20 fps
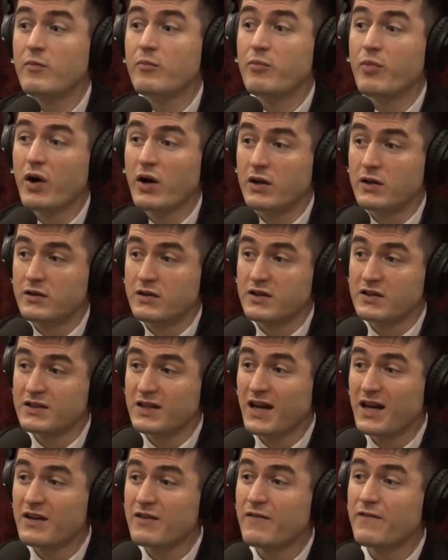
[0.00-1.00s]
But this
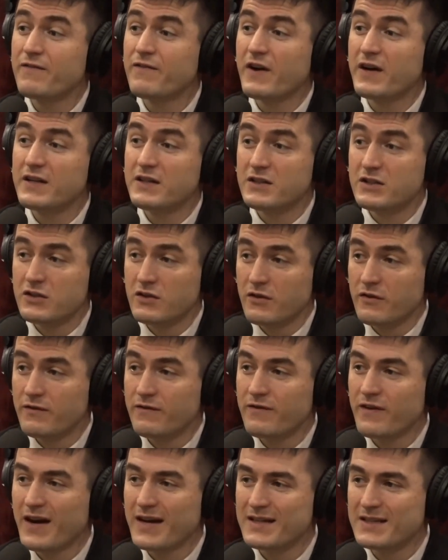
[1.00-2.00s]
kind of
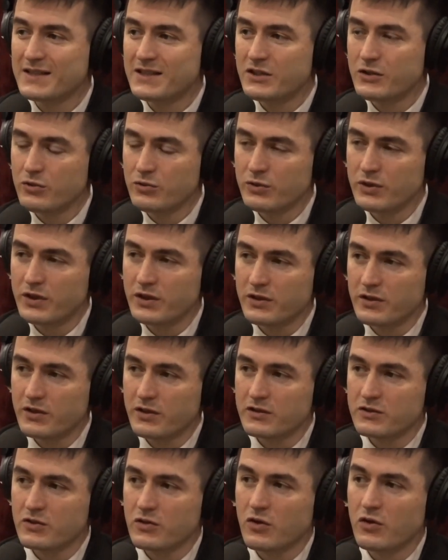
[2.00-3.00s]
fine tuning,
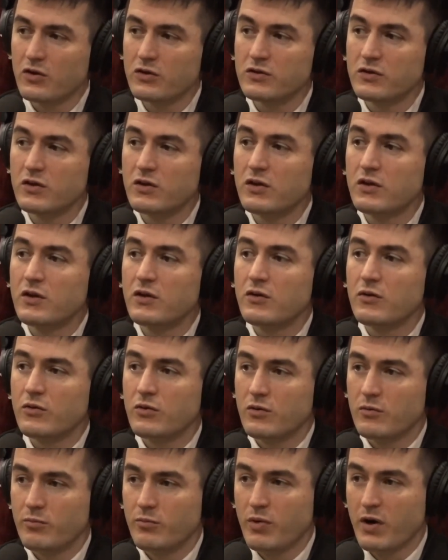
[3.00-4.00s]
it's called,
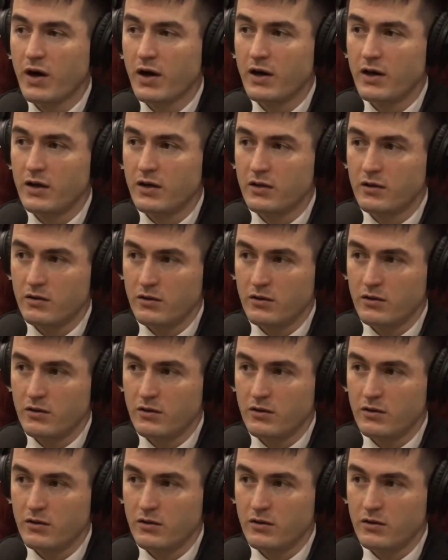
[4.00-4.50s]
by